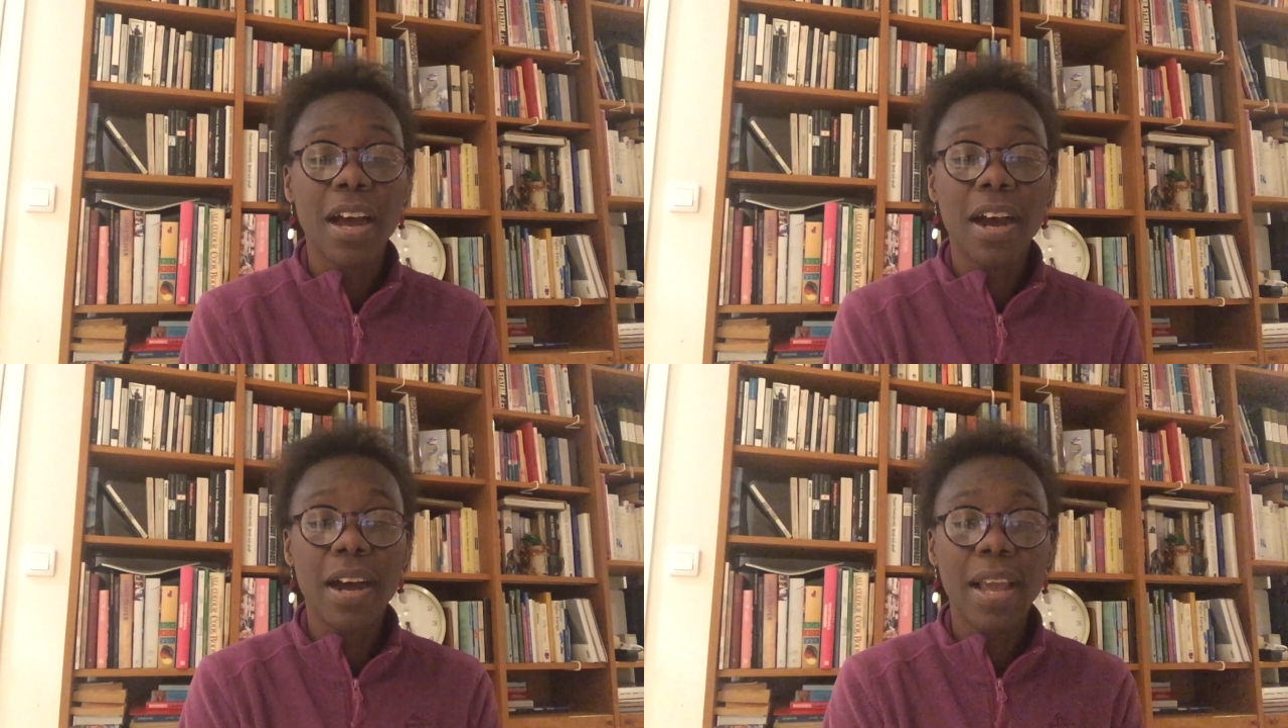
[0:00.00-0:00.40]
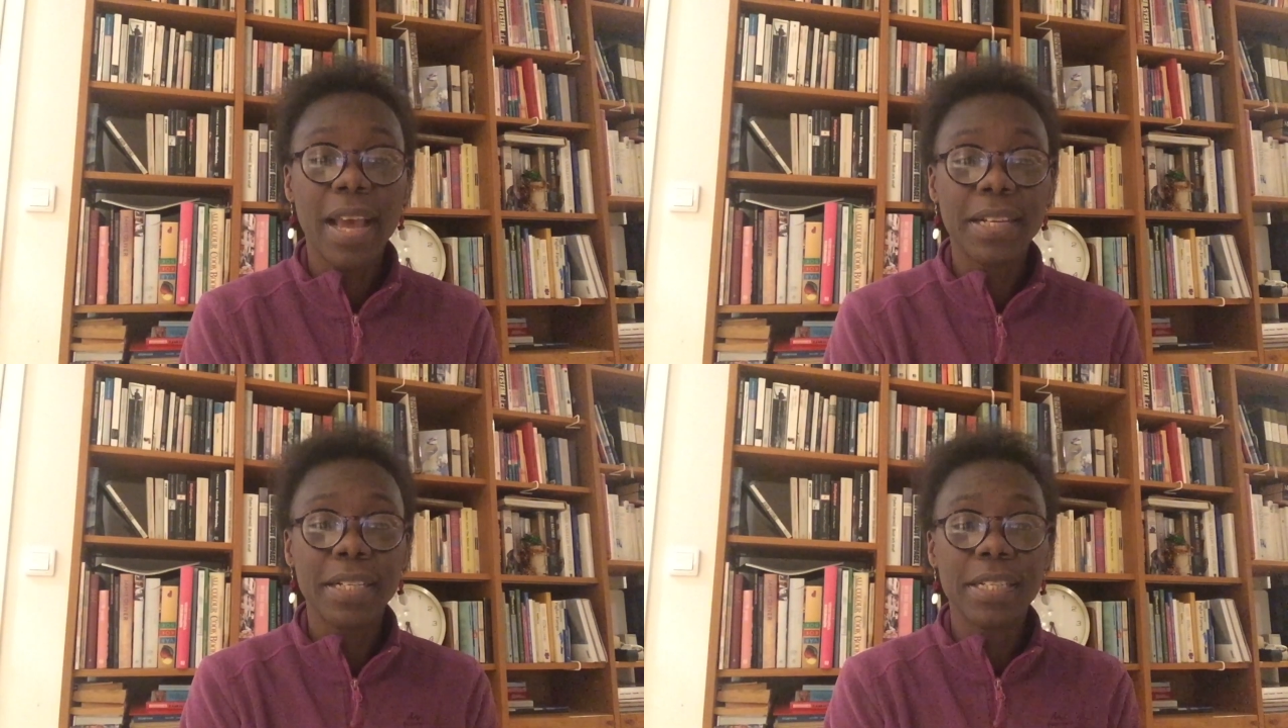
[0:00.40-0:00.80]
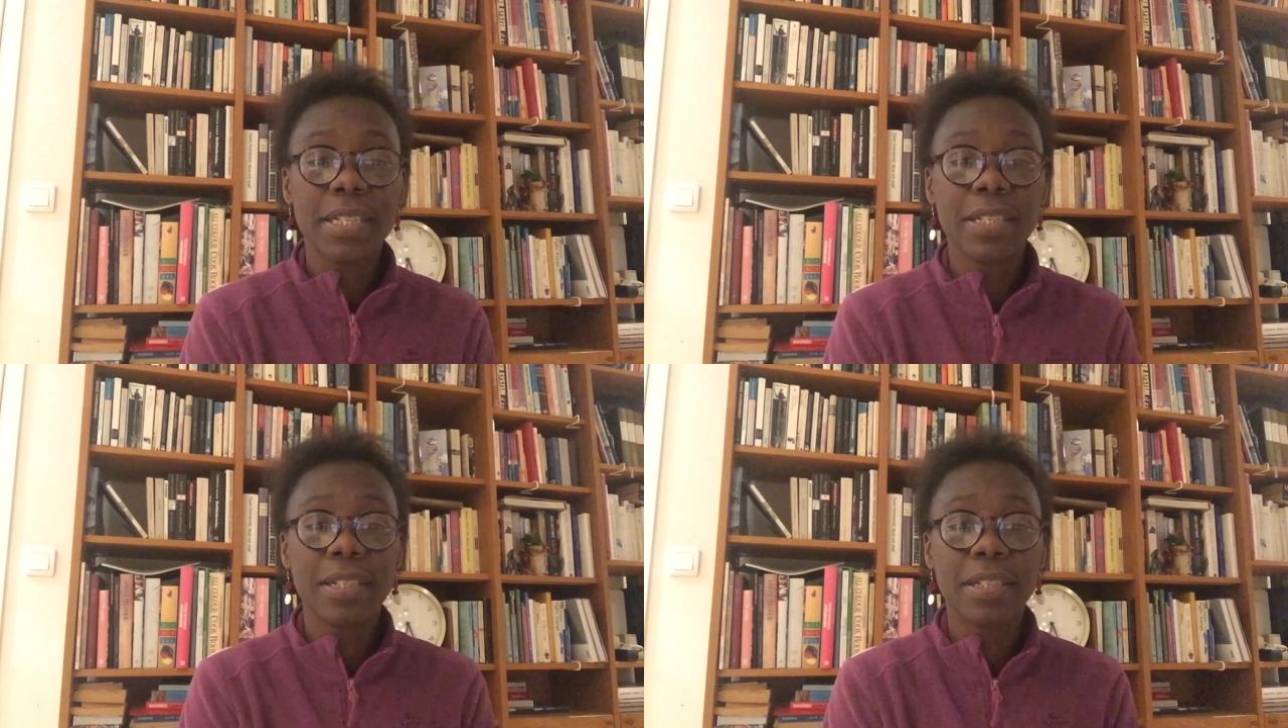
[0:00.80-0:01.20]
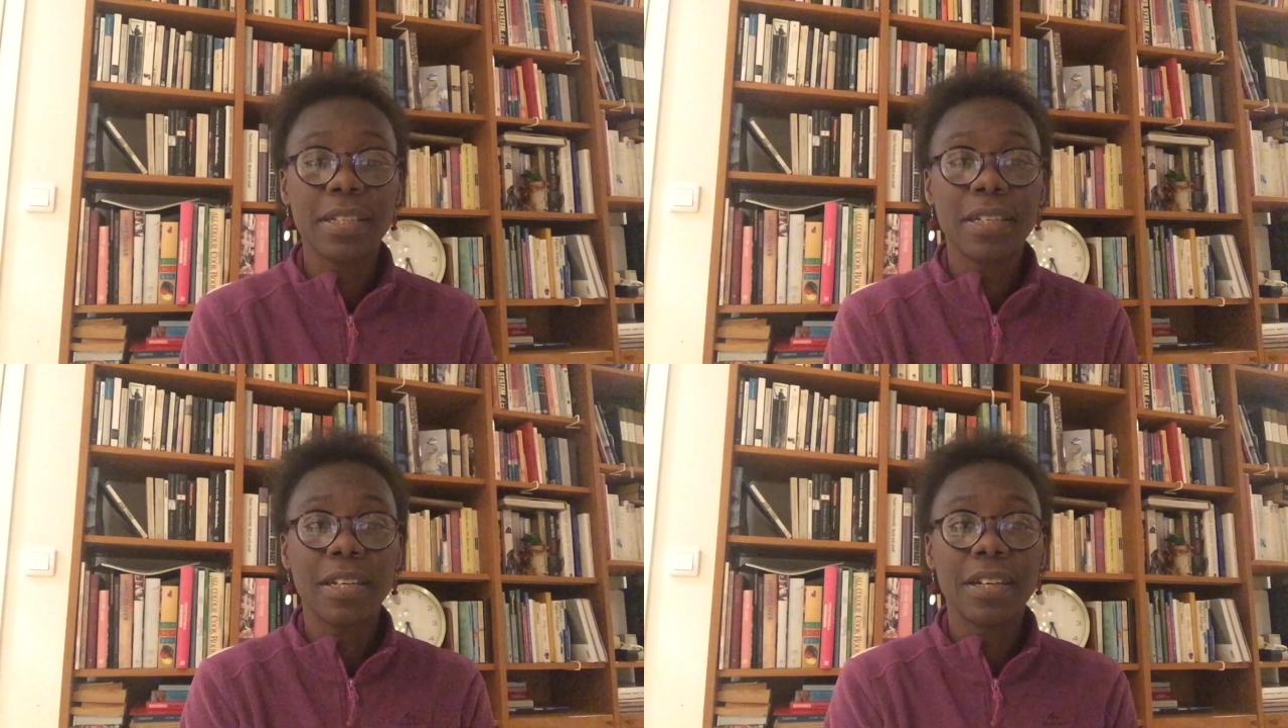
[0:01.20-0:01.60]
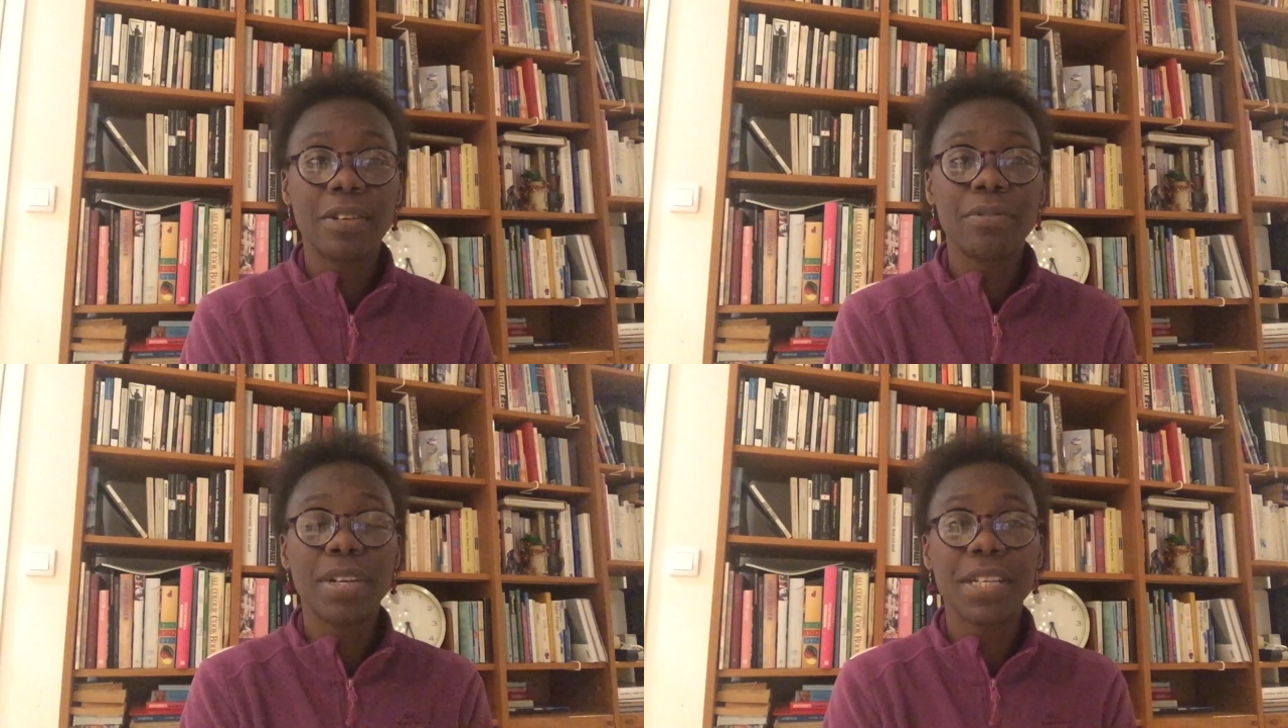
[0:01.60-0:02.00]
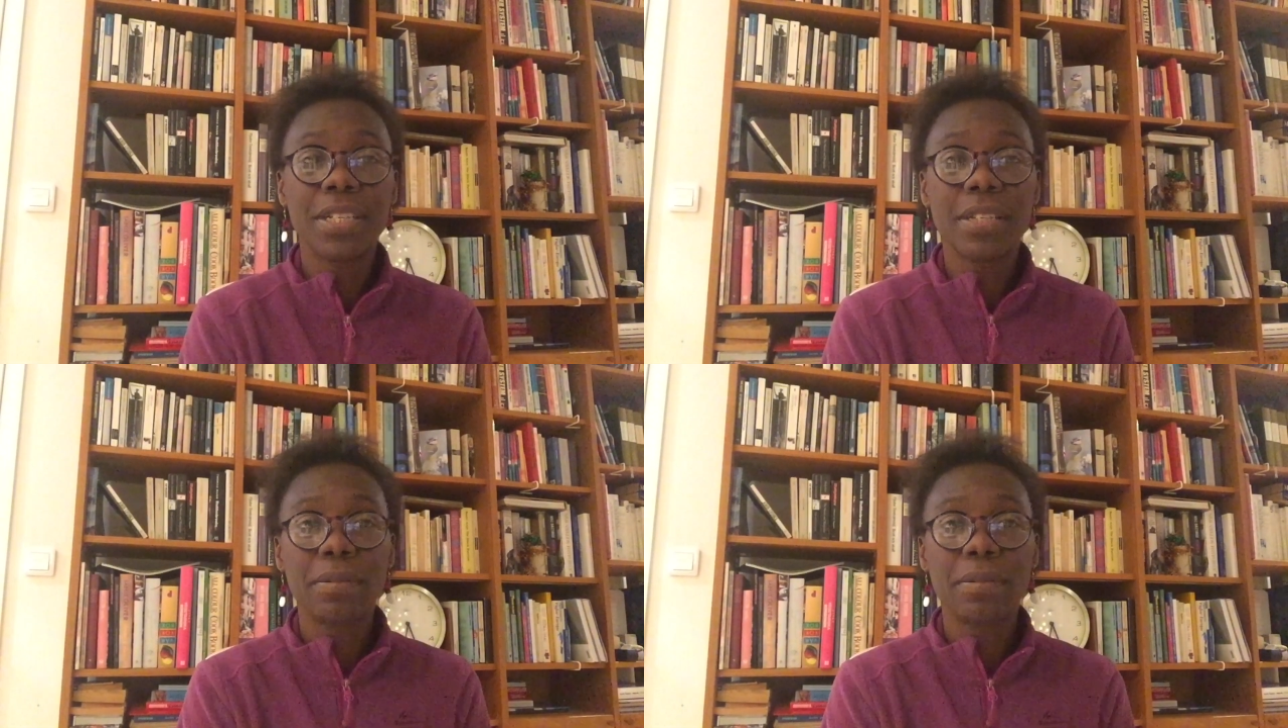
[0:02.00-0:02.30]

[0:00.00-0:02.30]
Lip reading: I hadn't read